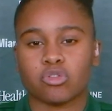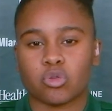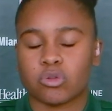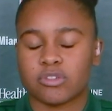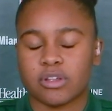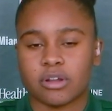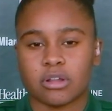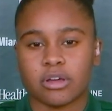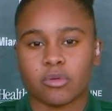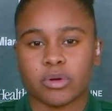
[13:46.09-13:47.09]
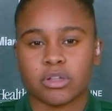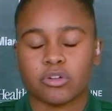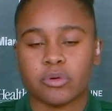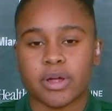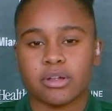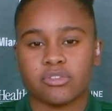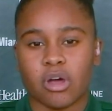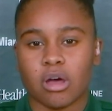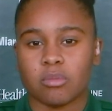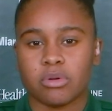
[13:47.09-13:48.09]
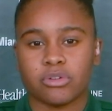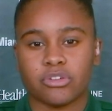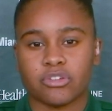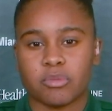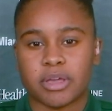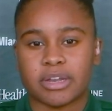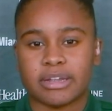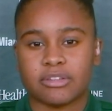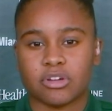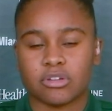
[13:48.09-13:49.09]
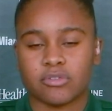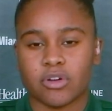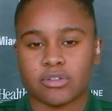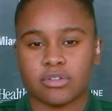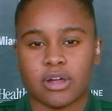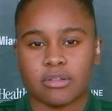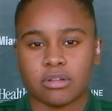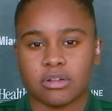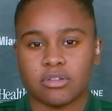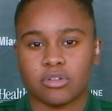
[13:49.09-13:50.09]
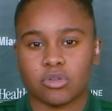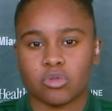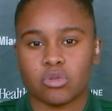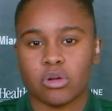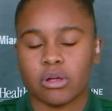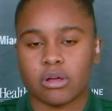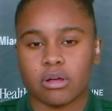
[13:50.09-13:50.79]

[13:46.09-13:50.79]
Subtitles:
the whole school has done a really great job just making it easier for us athletes to